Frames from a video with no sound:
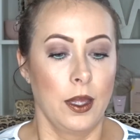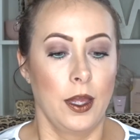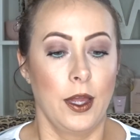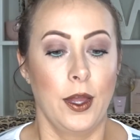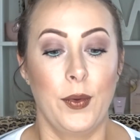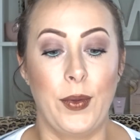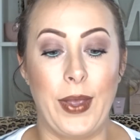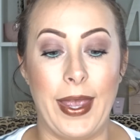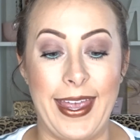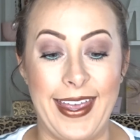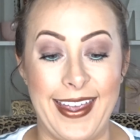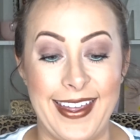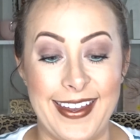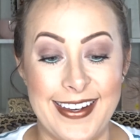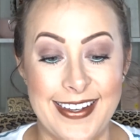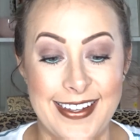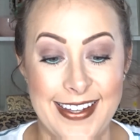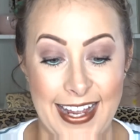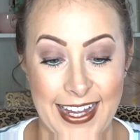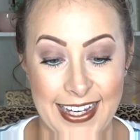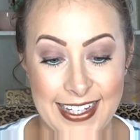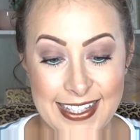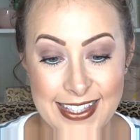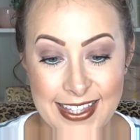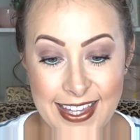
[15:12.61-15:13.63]
Okay,
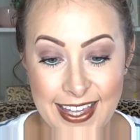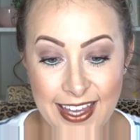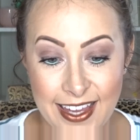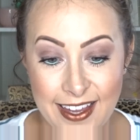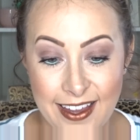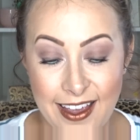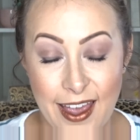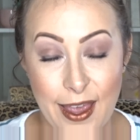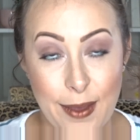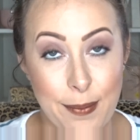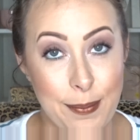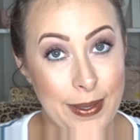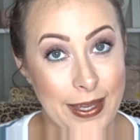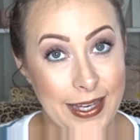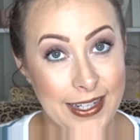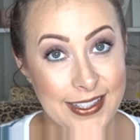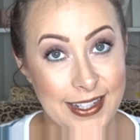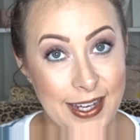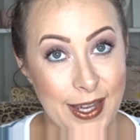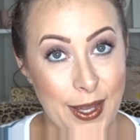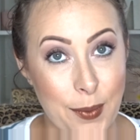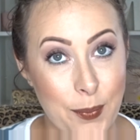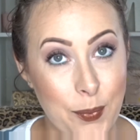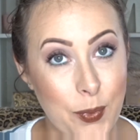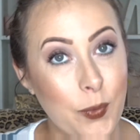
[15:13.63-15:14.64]
next thing I picked
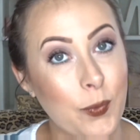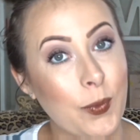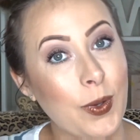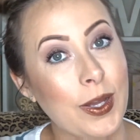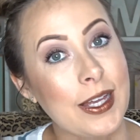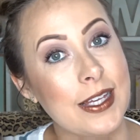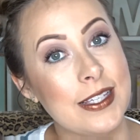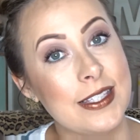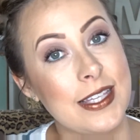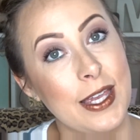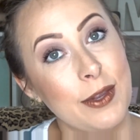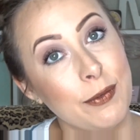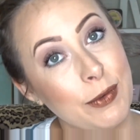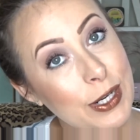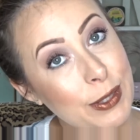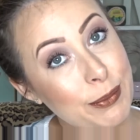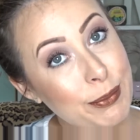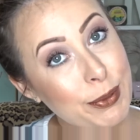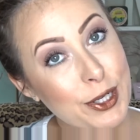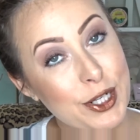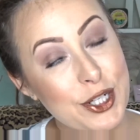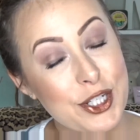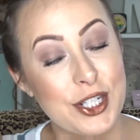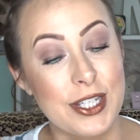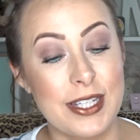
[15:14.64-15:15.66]
up was a
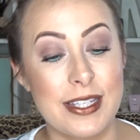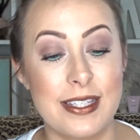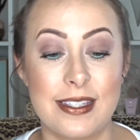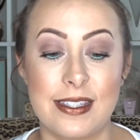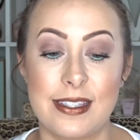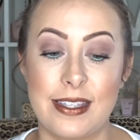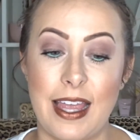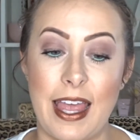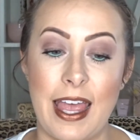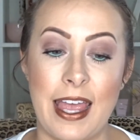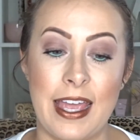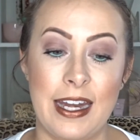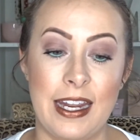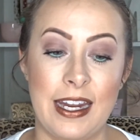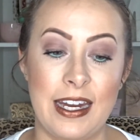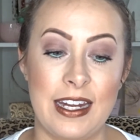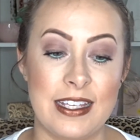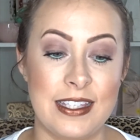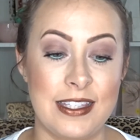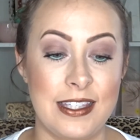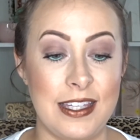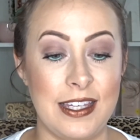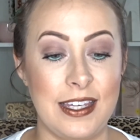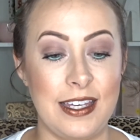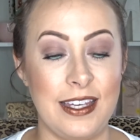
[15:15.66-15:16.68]
repurchase, and it
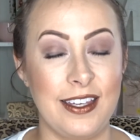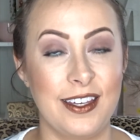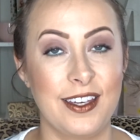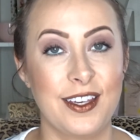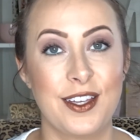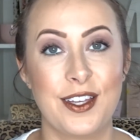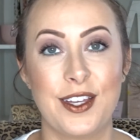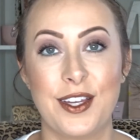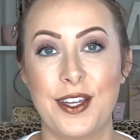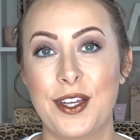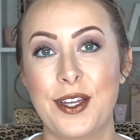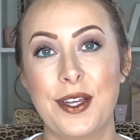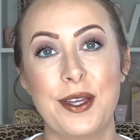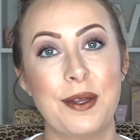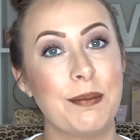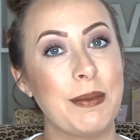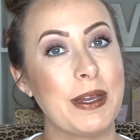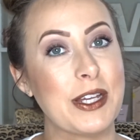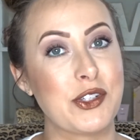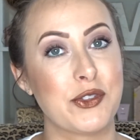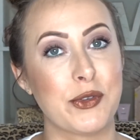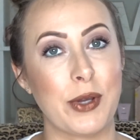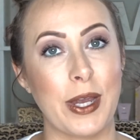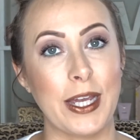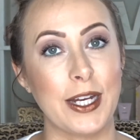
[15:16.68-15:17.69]
is my
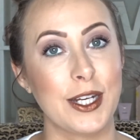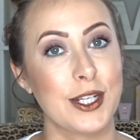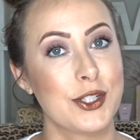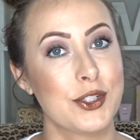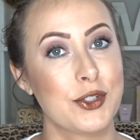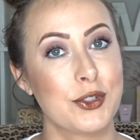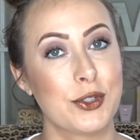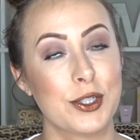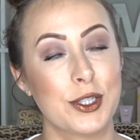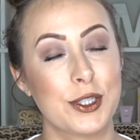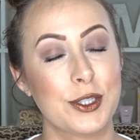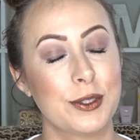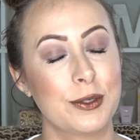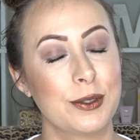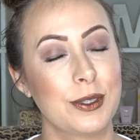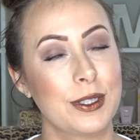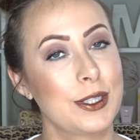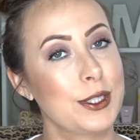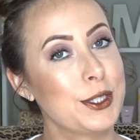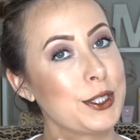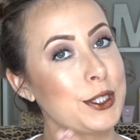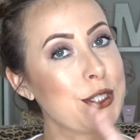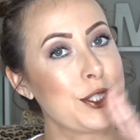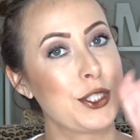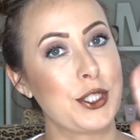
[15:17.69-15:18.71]
tried and true
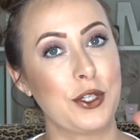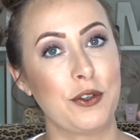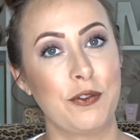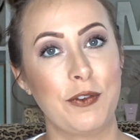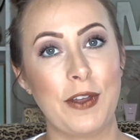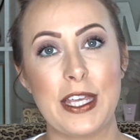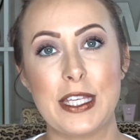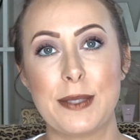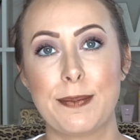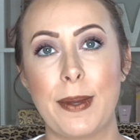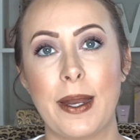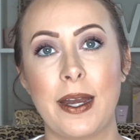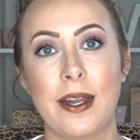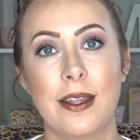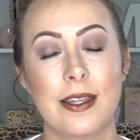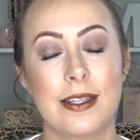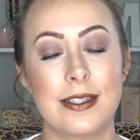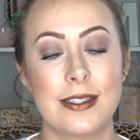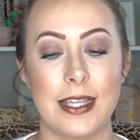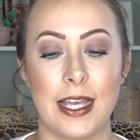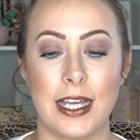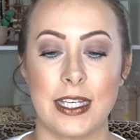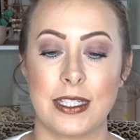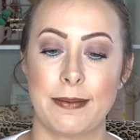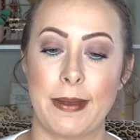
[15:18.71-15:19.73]
Too Faced Better Than
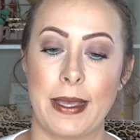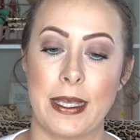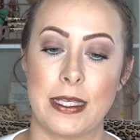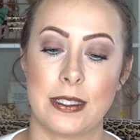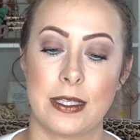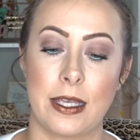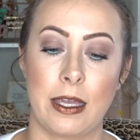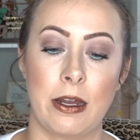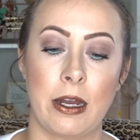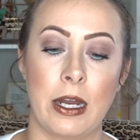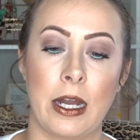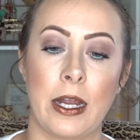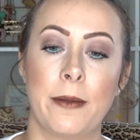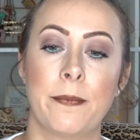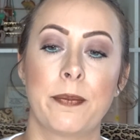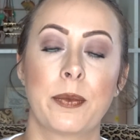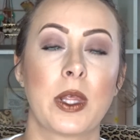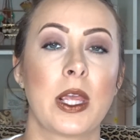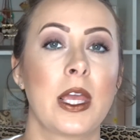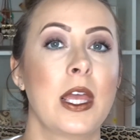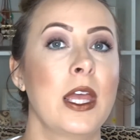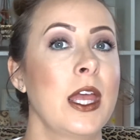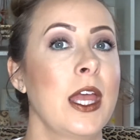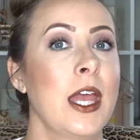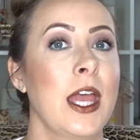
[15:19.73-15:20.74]
Sex mascara.
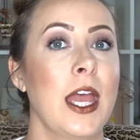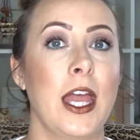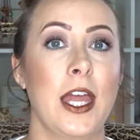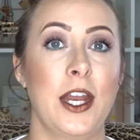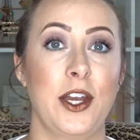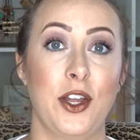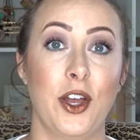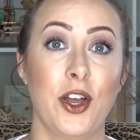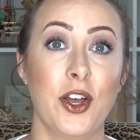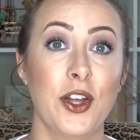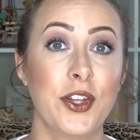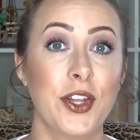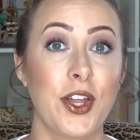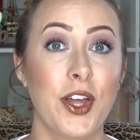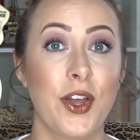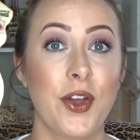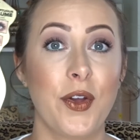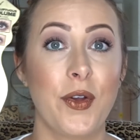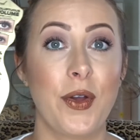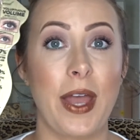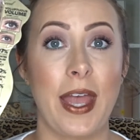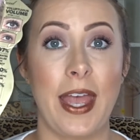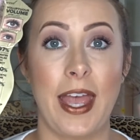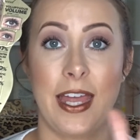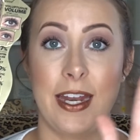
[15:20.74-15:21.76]
And y'all
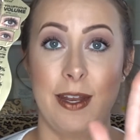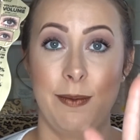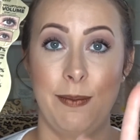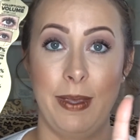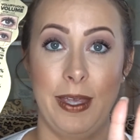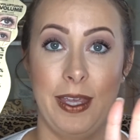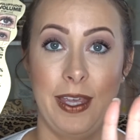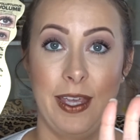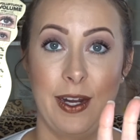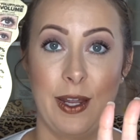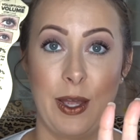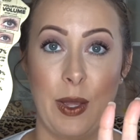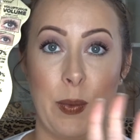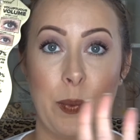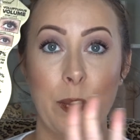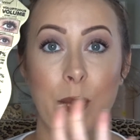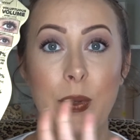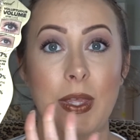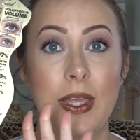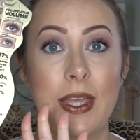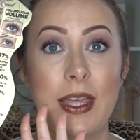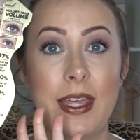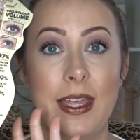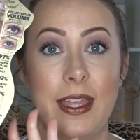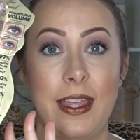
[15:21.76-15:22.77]
know I had to pick it up
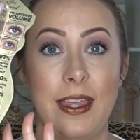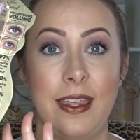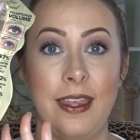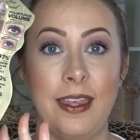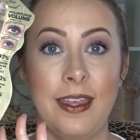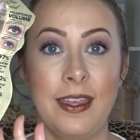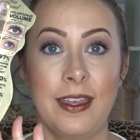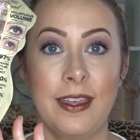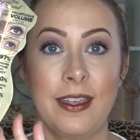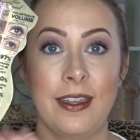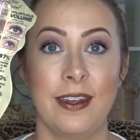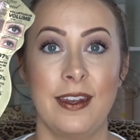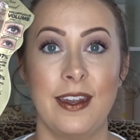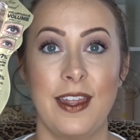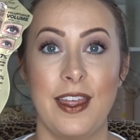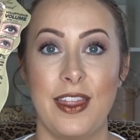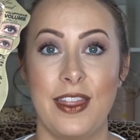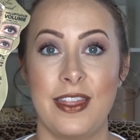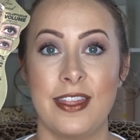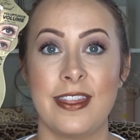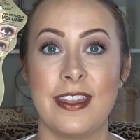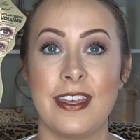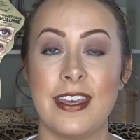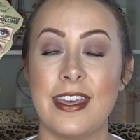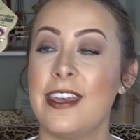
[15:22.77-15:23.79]

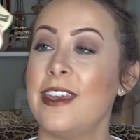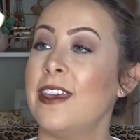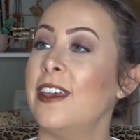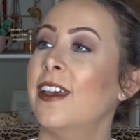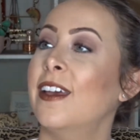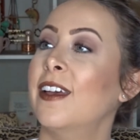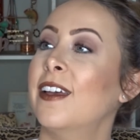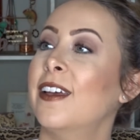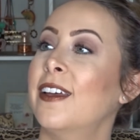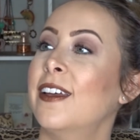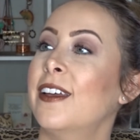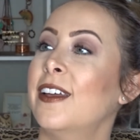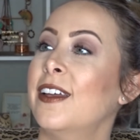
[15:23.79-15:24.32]
in the